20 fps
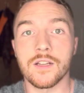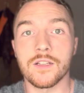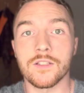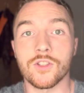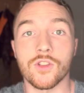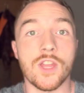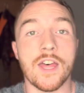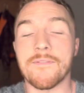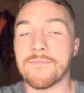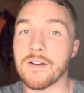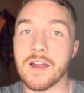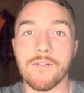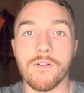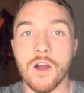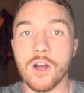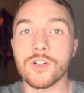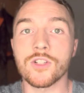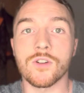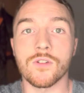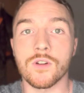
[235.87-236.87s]
So that five
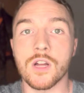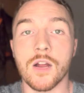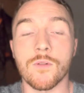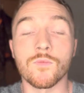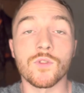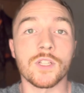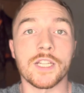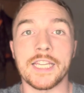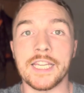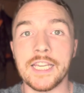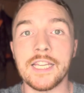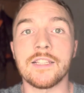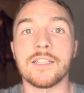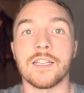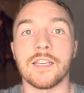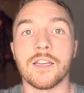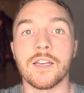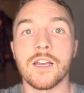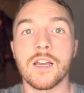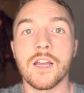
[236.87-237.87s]
hundred will come really
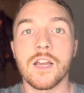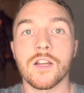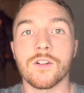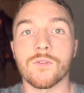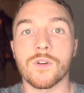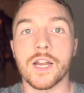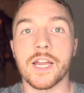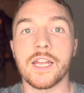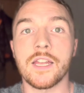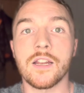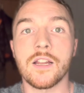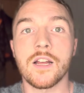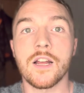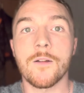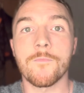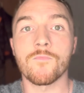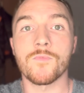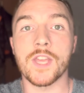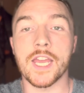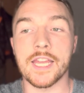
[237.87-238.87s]
easy, right?
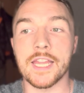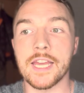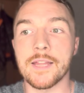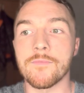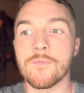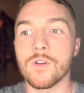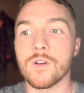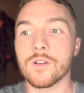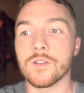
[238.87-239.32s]
And then